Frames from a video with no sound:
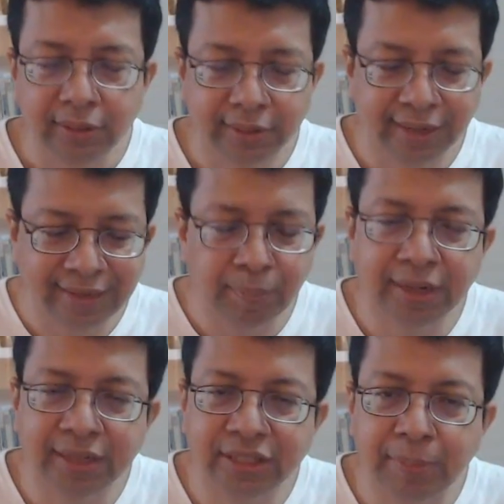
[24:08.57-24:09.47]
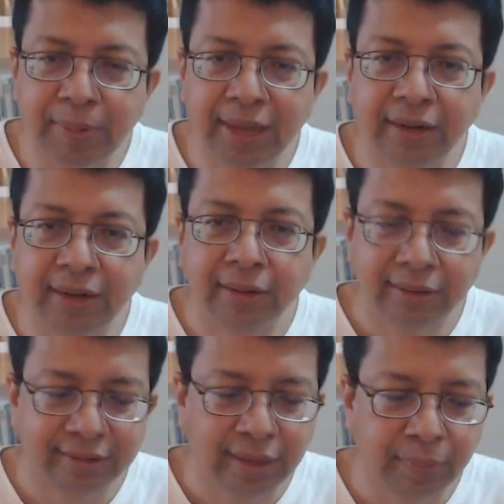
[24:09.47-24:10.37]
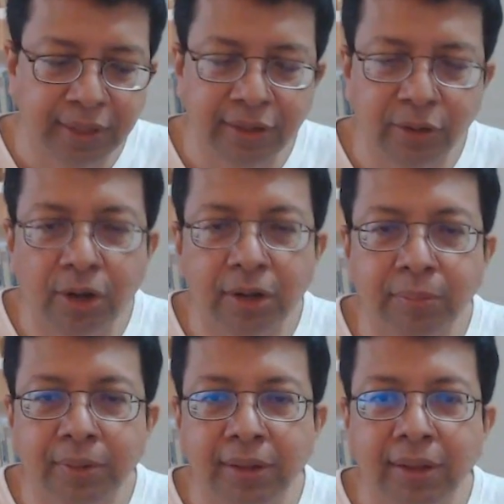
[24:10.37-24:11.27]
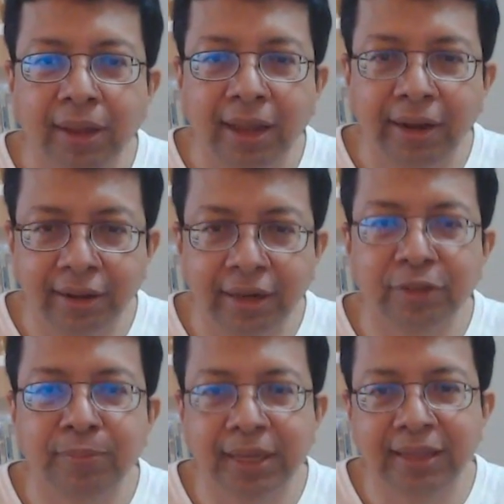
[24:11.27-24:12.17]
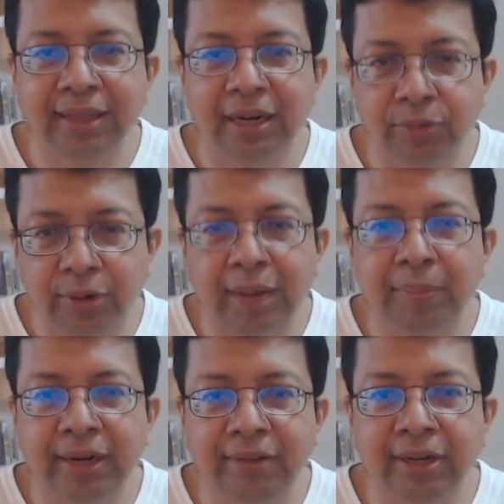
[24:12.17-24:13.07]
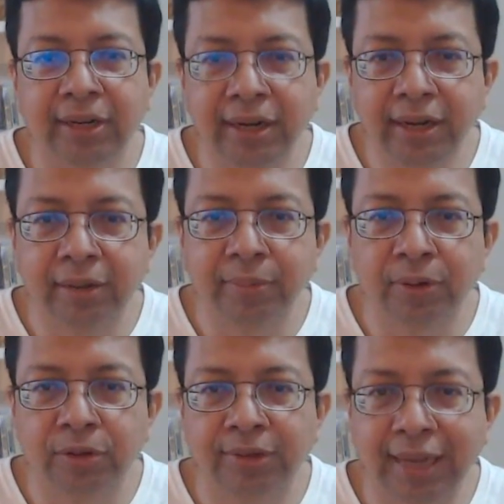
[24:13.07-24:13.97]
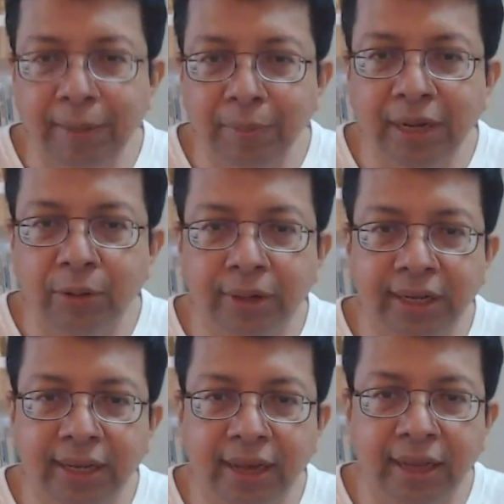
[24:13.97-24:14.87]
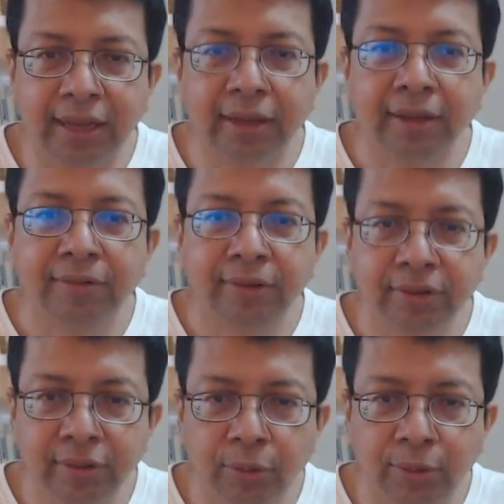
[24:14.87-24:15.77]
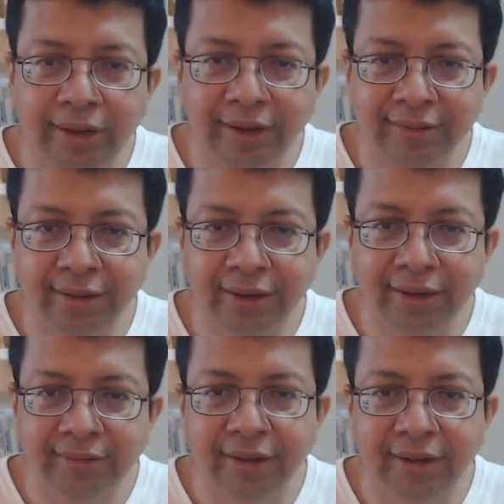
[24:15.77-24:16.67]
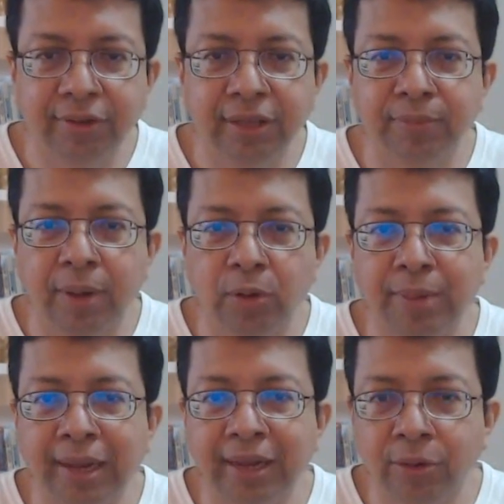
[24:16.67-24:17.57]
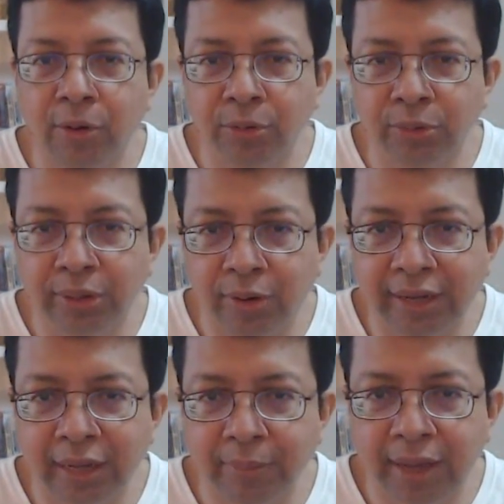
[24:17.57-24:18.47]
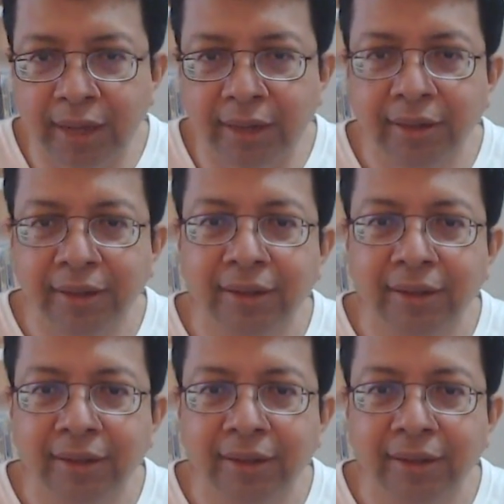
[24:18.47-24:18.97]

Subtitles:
That's happened in Japan. It's happened in Europe. And really speaking, that's what happened even in India, because we kept liquidity high. We were slow in raising rates. The Nifty has bounced back and gone to an all-time high.